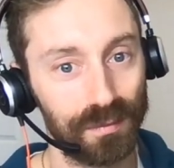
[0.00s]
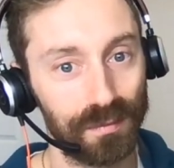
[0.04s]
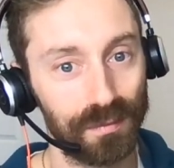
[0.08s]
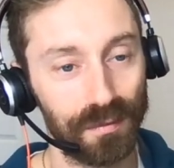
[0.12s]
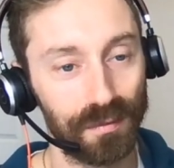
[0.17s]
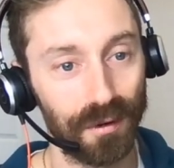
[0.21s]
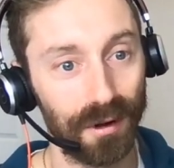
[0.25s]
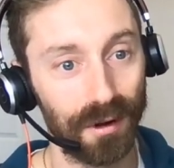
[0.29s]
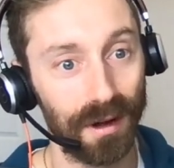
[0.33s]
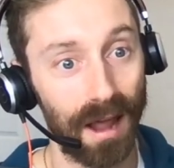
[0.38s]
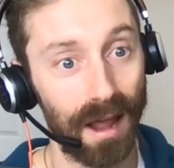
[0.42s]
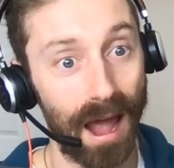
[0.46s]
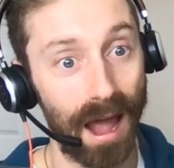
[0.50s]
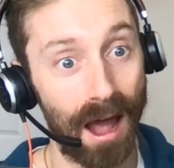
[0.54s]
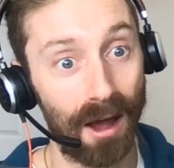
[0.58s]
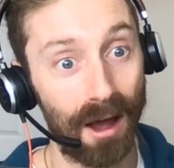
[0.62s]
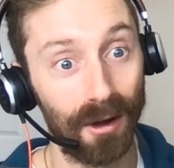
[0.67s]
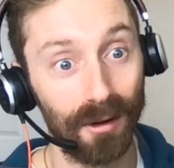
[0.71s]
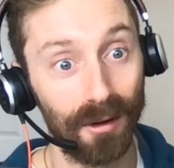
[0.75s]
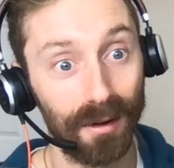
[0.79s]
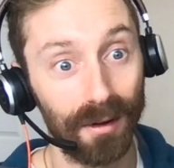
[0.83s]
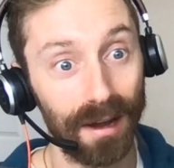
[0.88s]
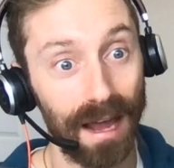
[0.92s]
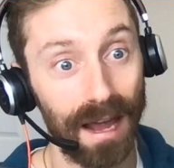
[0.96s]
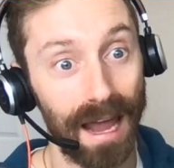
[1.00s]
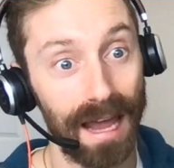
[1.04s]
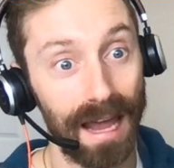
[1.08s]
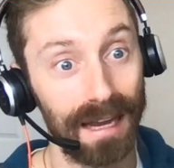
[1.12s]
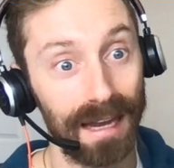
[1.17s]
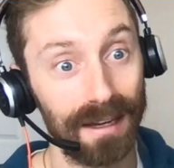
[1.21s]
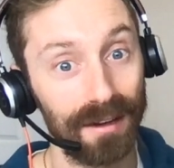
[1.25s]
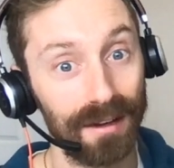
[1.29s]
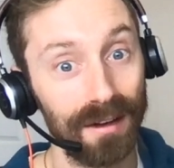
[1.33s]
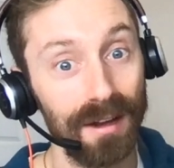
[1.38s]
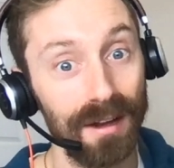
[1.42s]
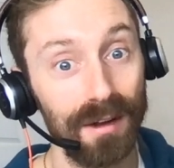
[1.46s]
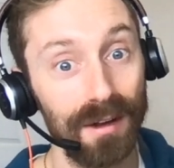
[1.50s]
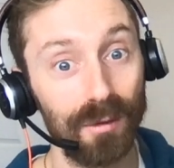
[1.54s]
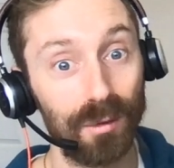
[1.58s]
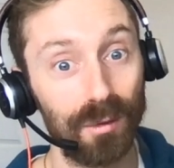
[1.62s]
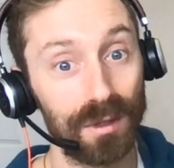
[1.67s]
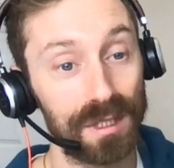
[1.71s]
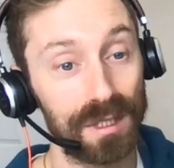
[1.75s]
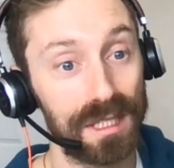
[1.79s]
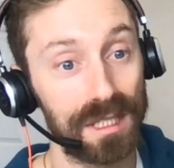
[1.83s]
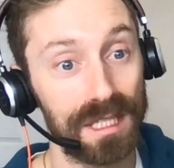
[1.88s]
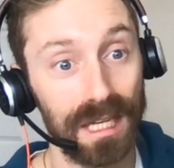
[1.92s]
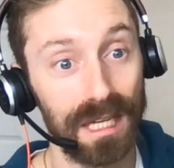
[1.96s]
for now, and
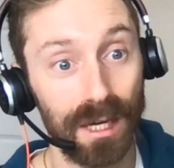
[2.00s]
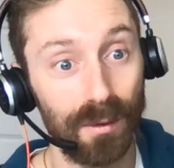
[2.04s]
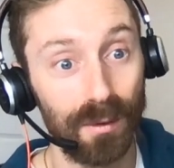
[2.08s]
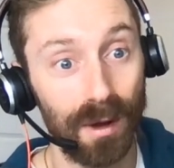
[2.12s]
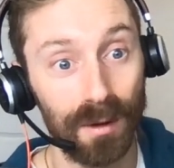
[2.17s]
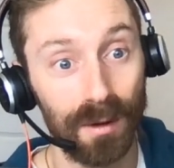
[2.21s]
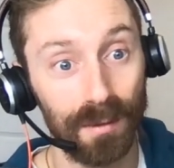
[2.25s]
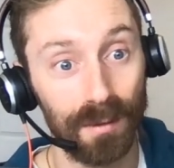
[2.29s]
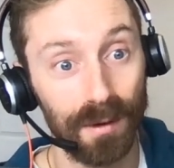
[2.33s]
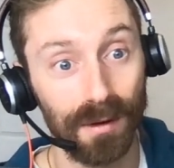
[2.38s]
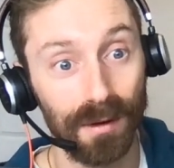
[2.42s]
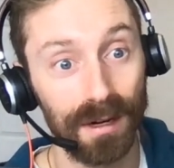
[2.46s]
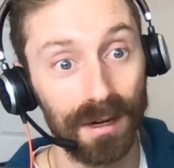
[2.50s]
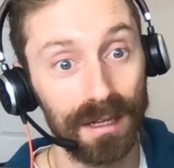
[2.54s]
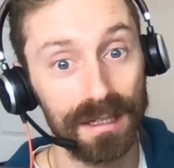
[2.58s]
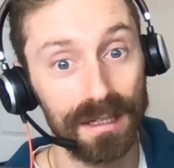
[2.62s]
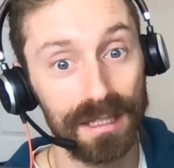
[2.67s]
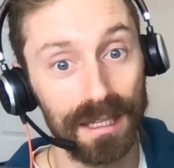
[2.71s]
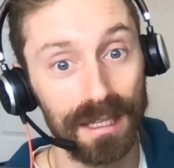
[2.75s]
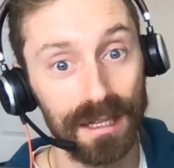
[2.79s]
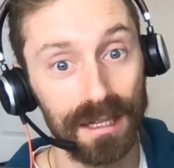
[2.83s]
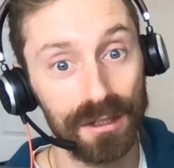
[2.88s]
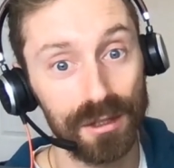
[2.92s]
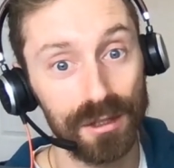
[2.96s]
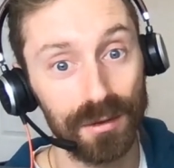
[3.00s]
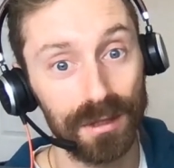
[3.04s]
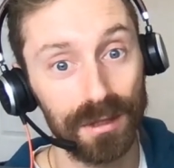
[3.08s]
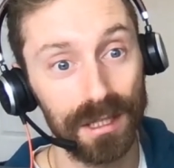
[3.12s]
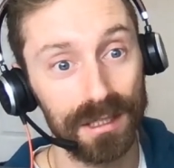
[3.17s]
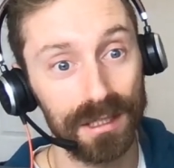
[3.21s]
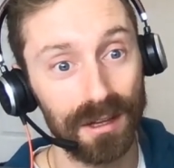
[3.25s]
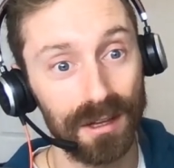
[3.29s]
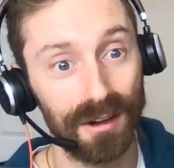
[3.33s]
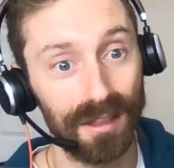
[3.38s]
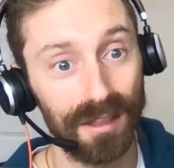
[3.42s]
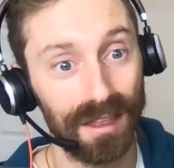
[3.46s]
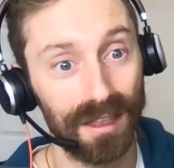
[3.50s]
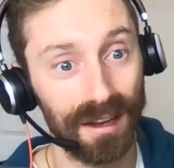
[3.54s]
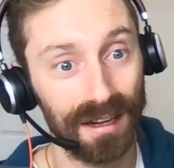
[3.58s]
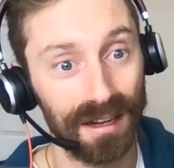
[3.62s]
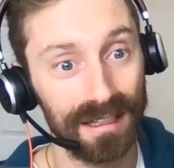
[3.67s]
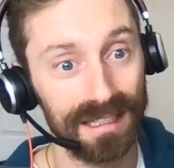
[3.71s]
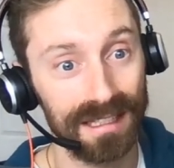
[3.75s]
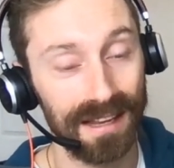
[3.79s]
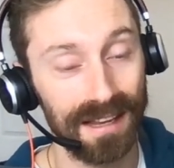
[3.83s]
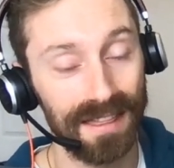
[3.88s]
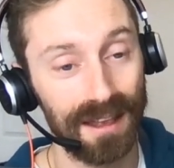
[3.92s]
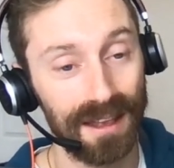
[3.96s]
we'll see when we run into the issue with these other
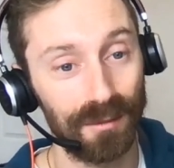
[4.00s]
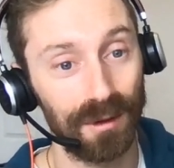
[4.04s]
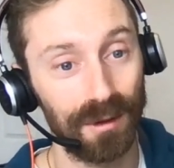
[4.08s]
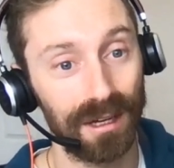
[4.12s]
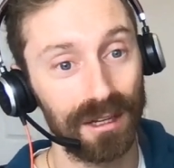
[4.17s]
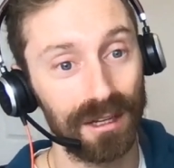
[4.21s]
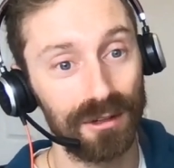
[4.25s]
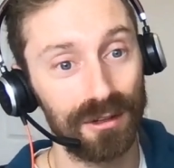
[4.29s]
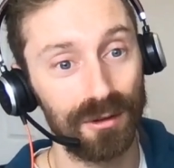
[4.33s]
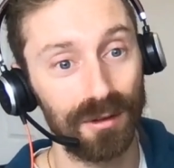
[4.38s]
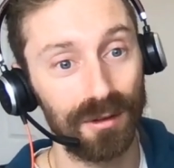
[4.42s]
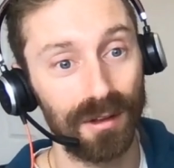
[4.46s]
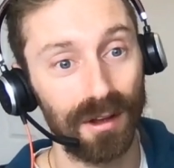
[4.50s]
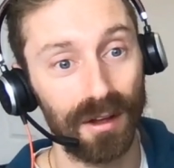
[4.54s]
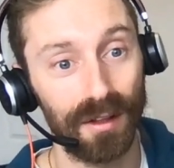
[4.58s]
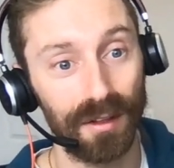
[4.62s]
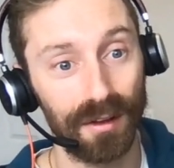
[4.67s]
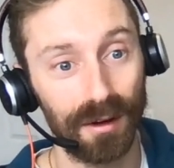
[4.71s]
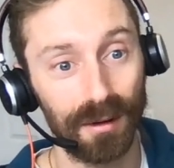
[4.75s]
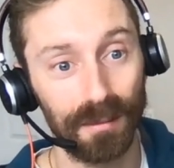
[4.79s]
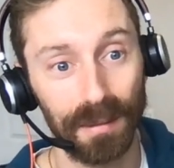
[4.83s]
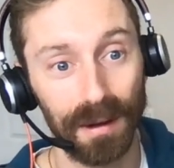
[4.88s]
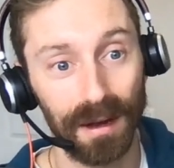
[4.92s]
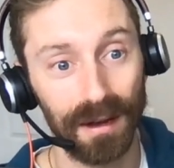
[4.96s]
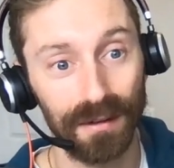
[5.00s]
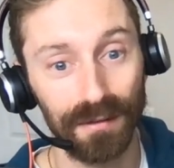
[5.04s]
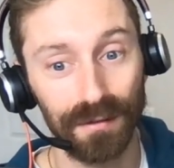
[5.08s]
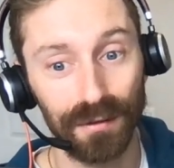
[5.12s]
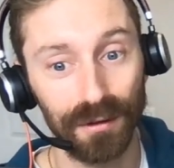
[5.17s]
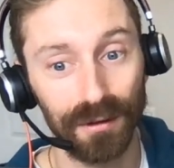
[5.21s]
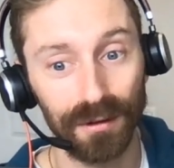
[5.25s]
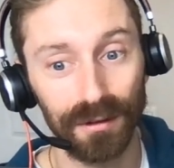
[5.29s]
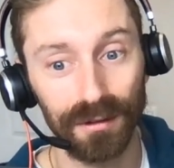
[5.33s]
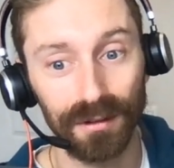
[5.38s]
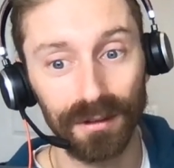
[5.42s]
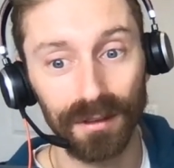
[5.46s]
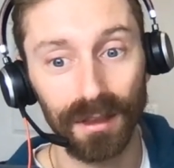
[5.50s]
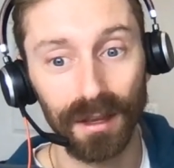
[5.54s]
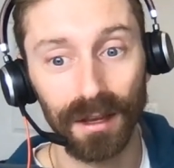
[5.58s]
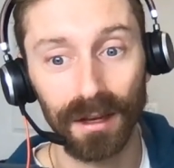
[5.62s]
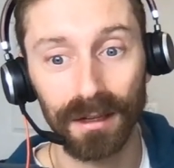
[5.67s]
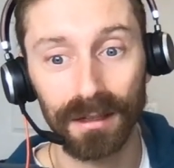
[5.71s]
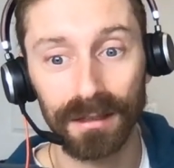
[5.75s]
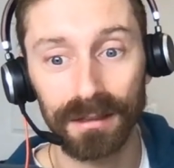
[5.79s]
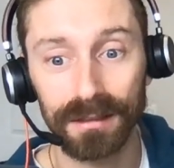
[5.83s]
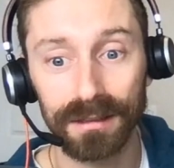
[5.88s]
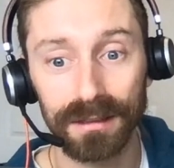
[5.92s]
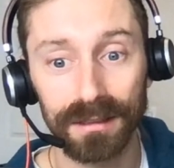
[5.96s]
things, and then we can do the other painful
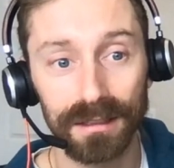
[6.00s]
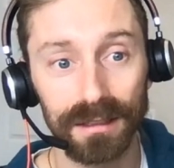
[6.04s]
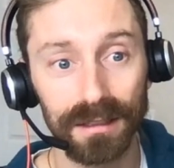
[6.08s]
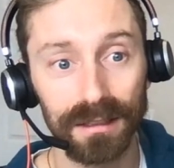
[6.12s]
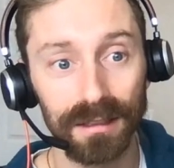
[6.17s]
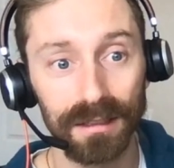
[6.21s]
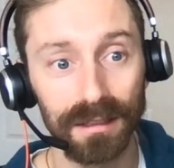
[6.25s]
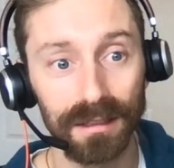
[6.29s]
things?